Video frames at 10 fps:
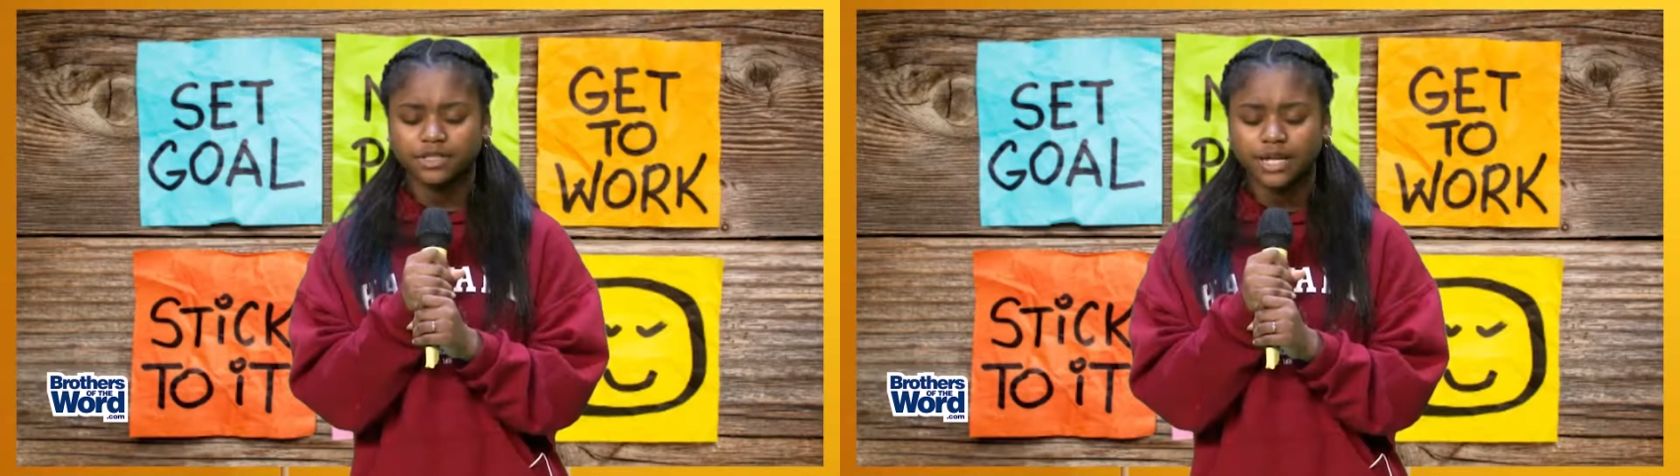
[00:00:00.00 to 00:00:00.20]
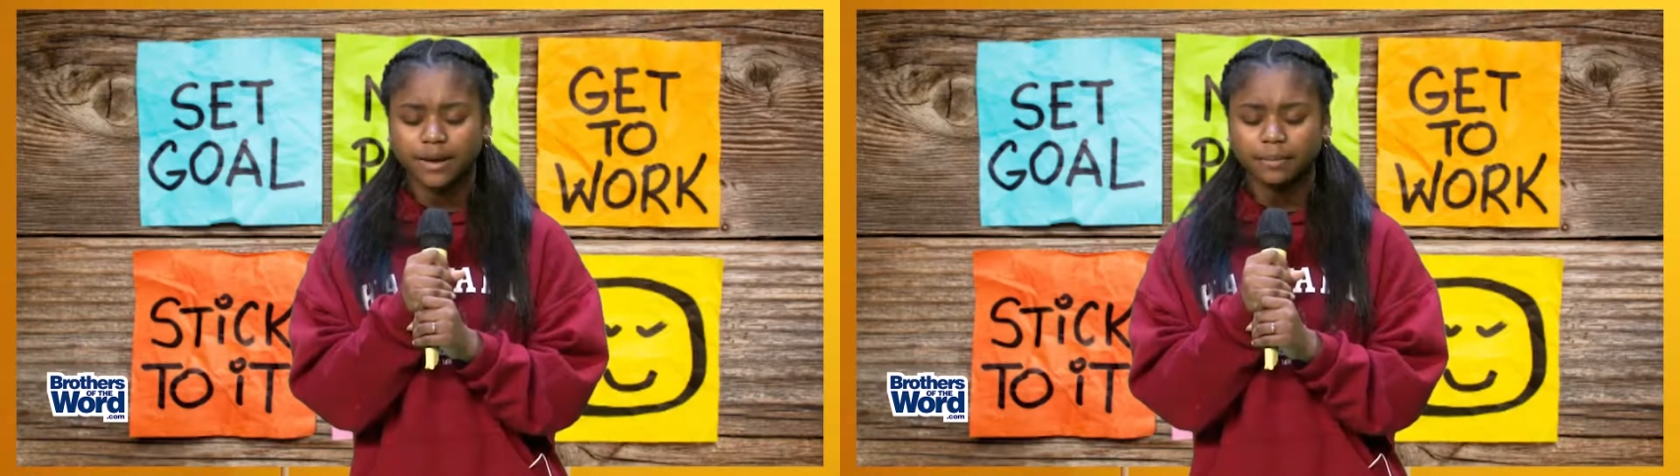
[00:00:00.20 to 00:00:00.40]

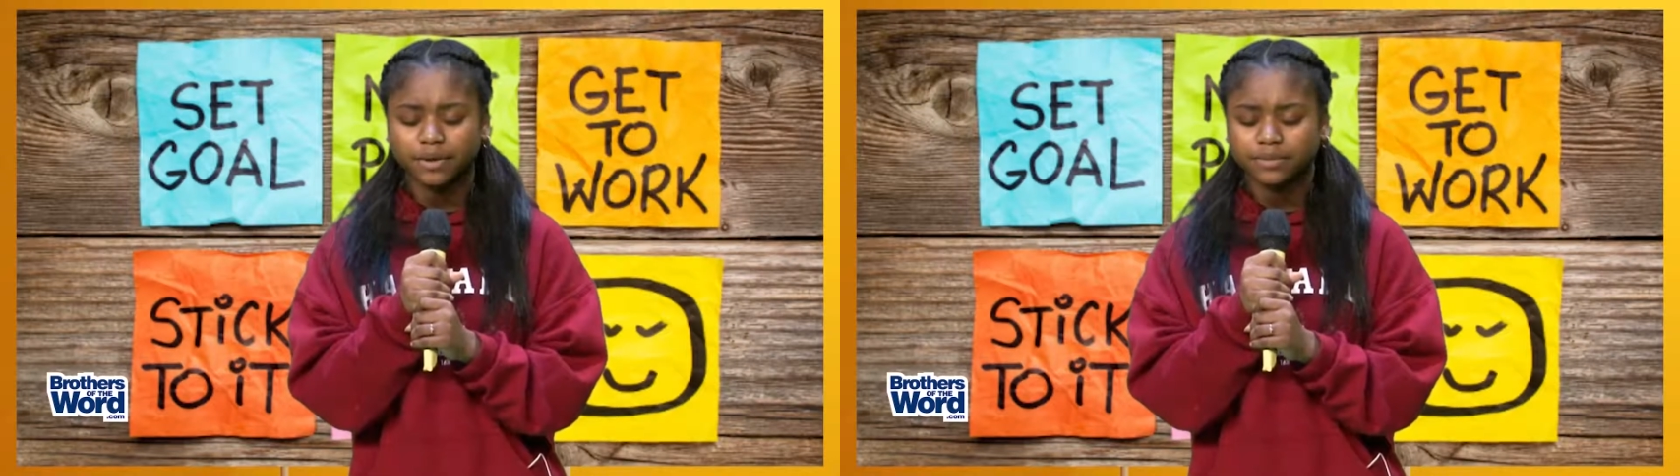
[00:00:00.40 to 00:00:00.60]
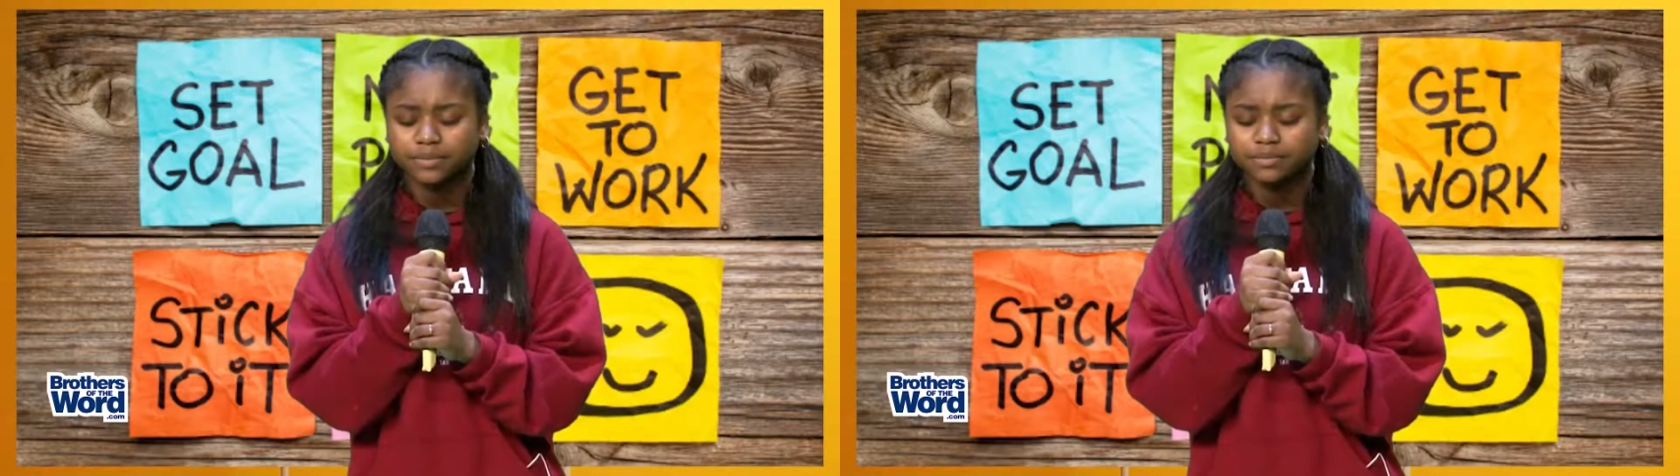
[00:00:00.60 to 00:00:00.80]
step,
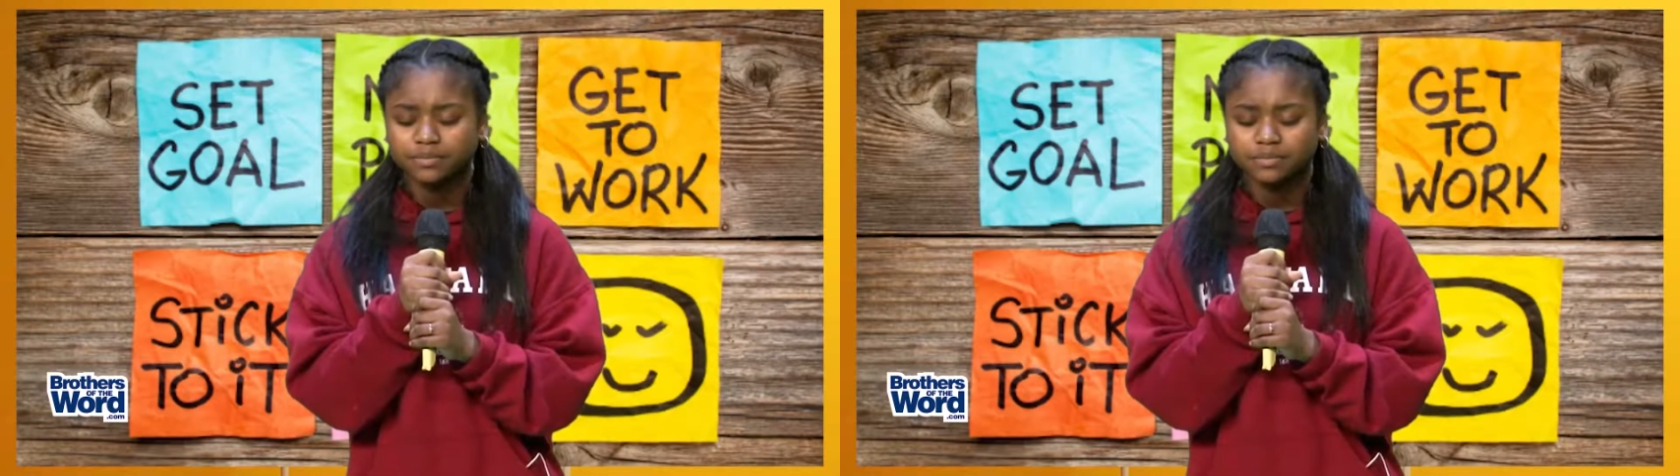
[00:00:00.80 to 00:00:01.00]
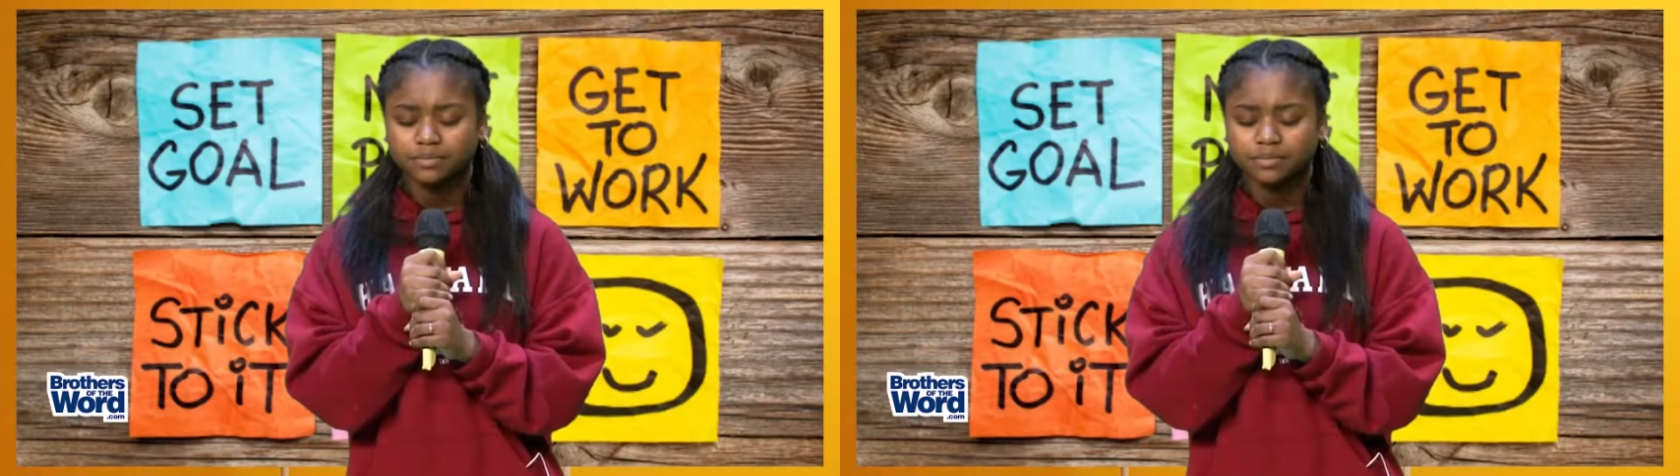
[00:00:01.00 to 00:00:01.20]

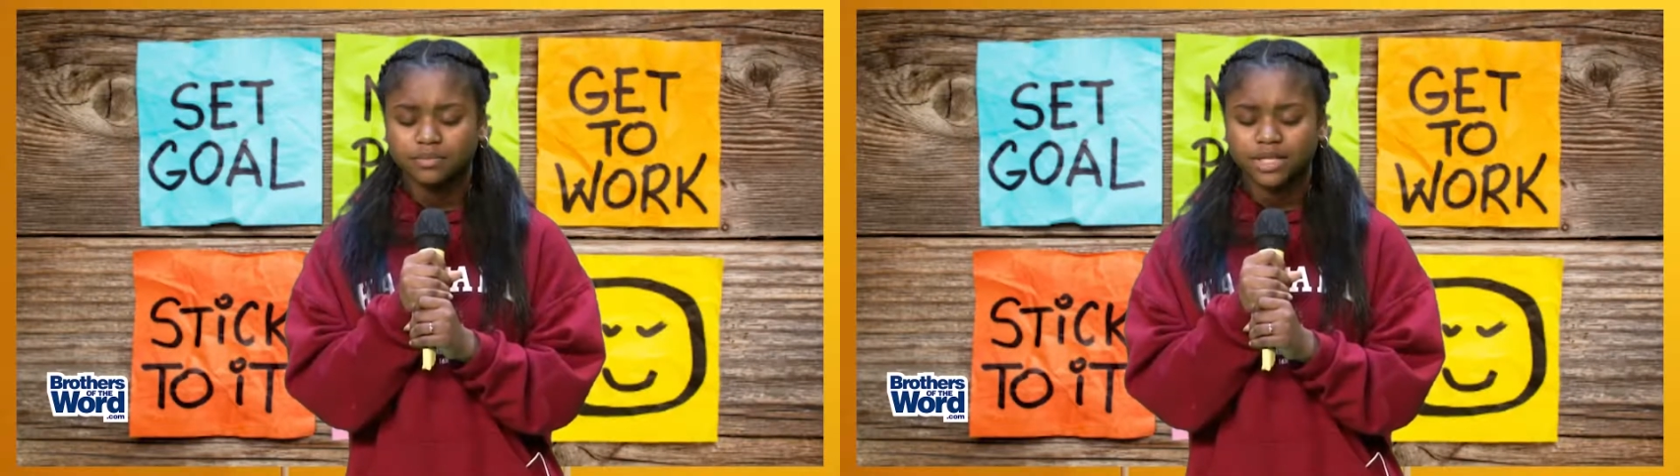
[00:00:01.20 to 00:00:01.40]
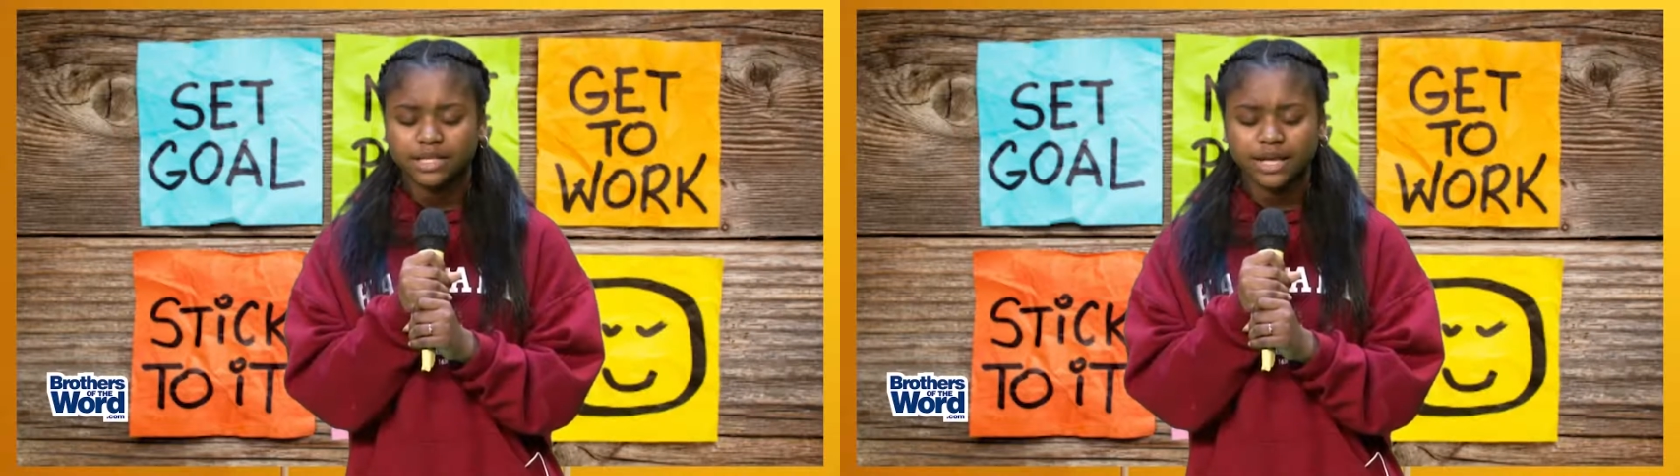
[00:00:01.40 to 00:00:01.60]

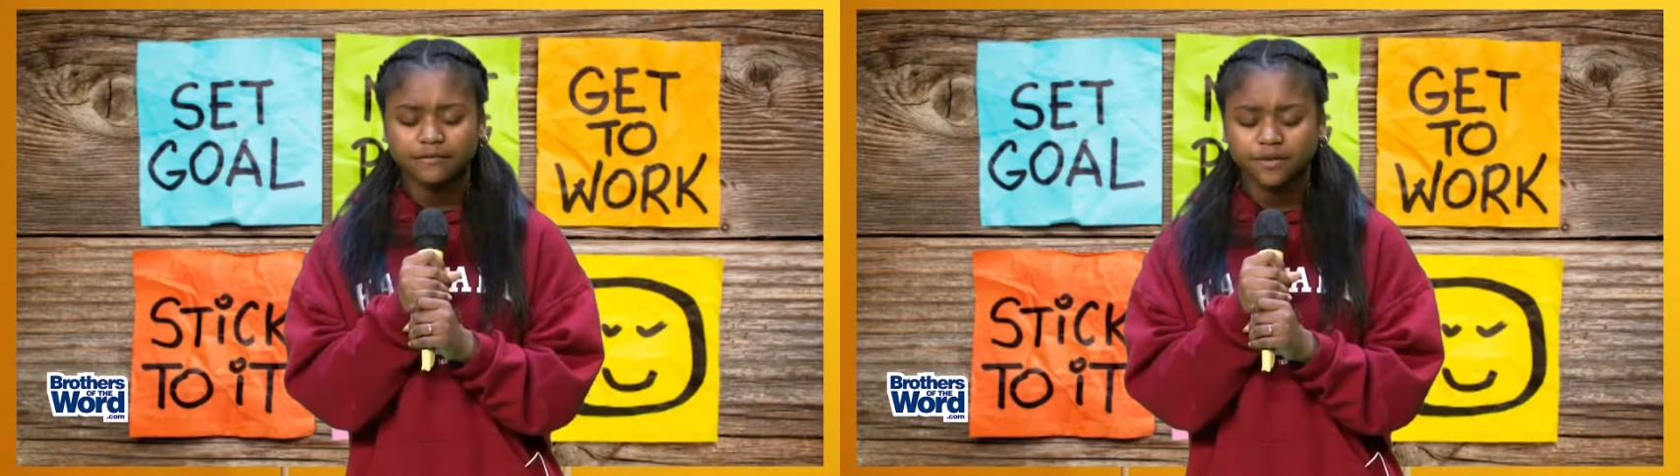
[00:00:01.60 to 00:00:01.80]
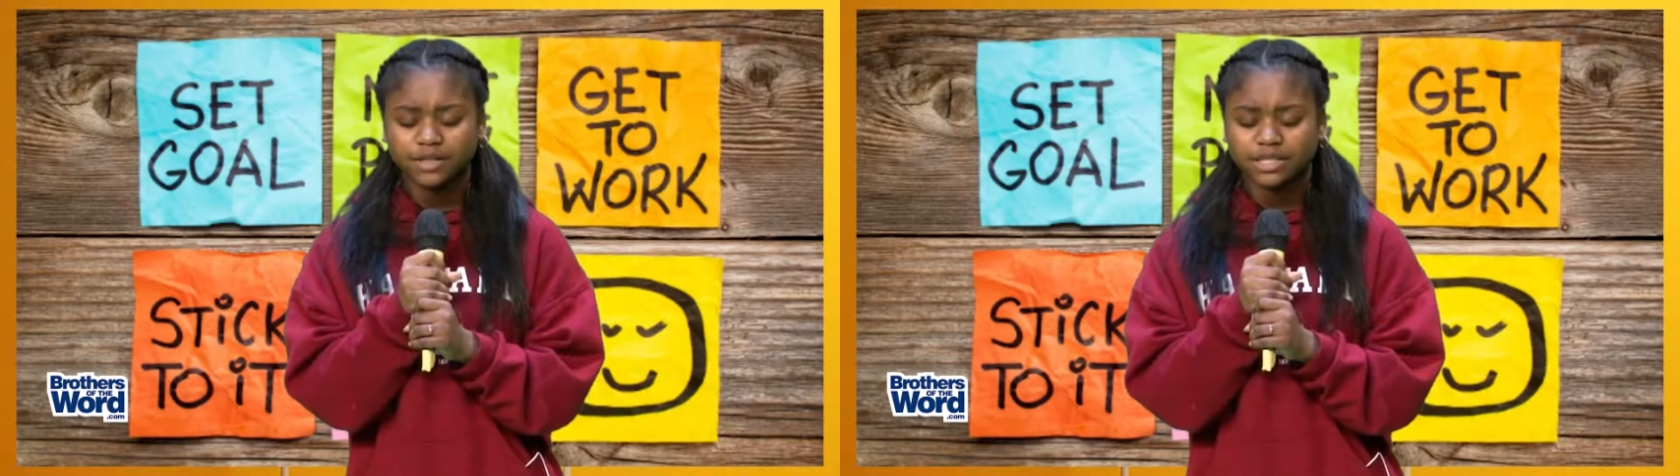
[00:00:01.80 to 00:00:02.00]
get that
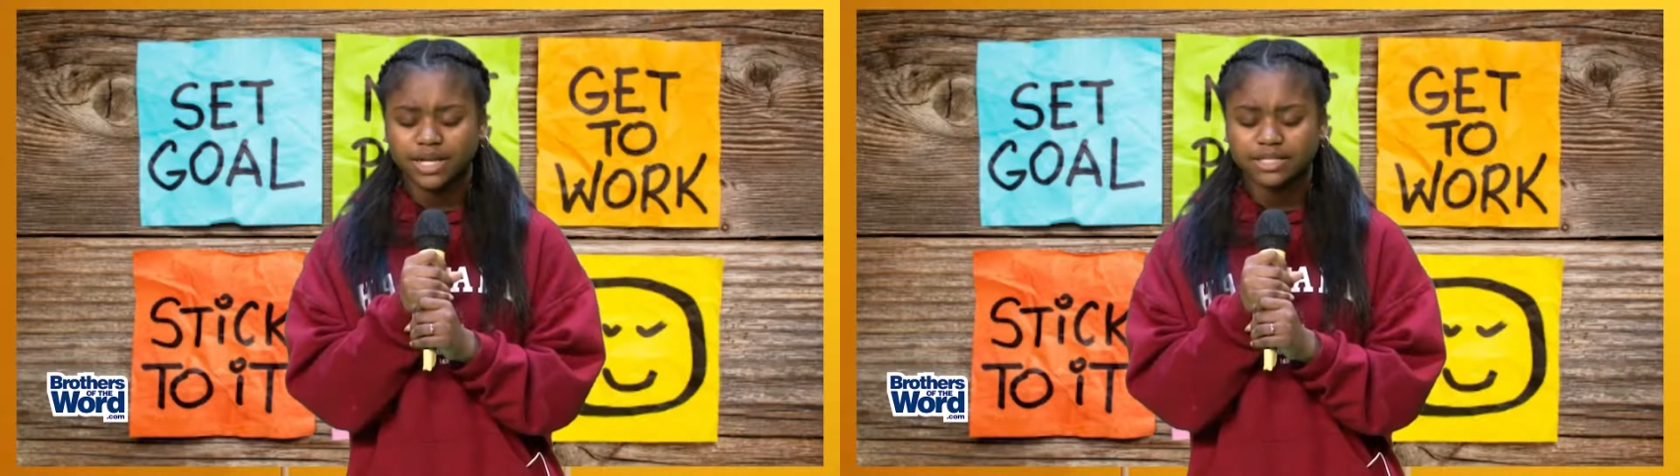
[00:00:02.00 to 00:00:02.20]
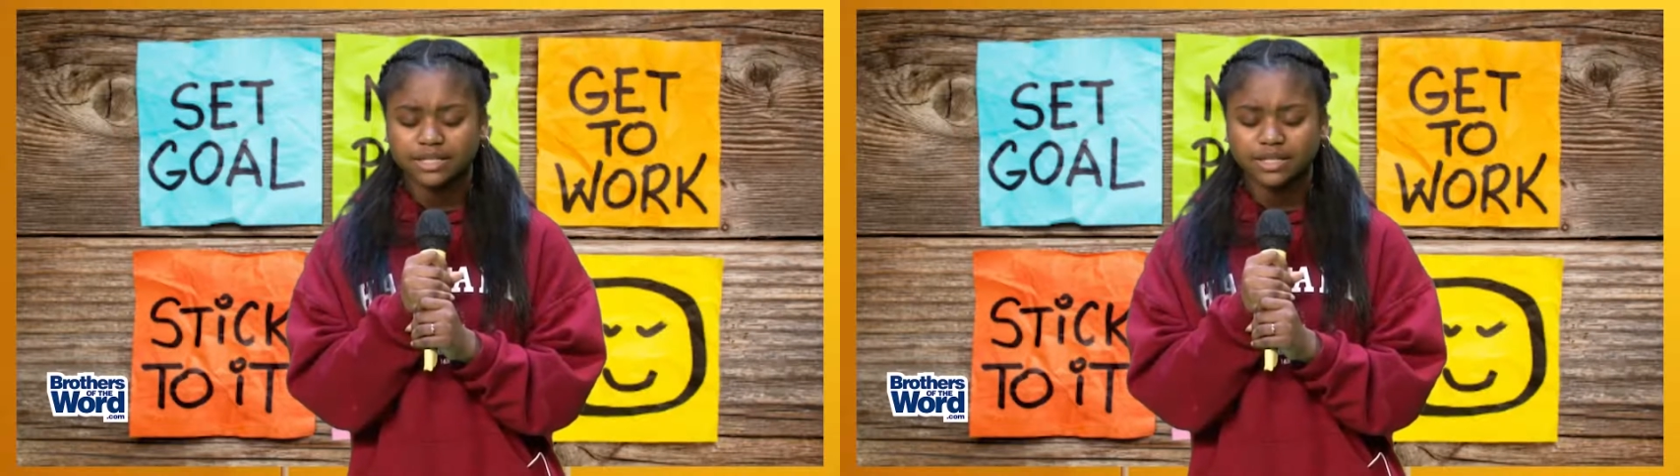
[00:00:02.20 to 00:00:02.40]
first
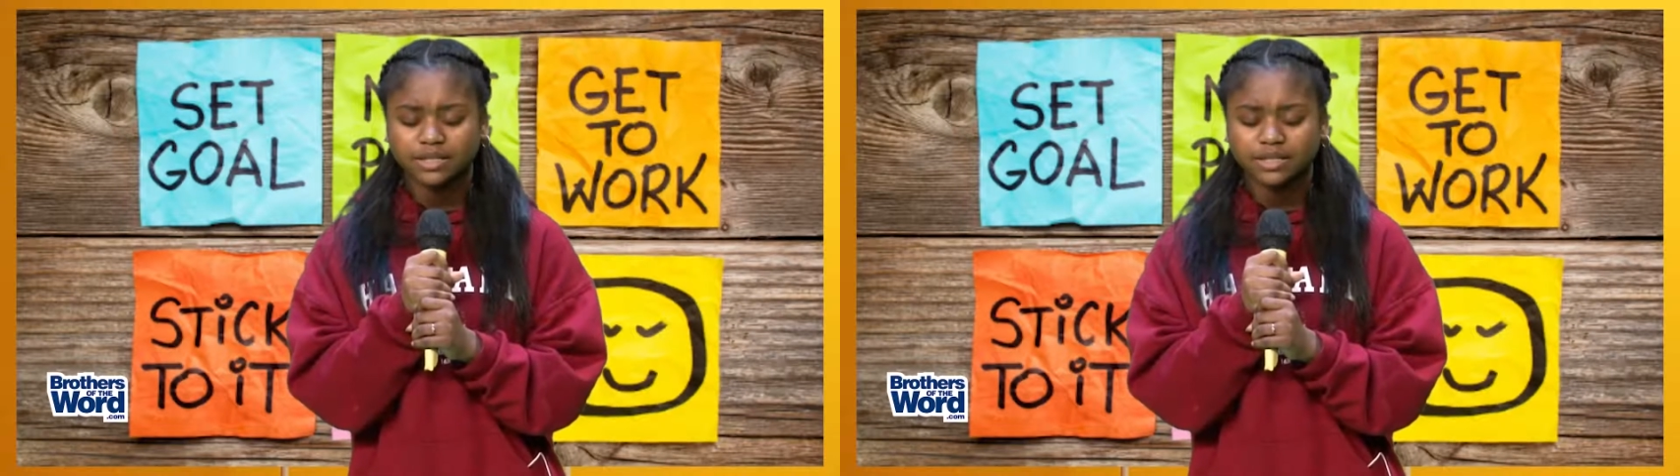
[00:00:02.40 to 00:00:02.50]
idea.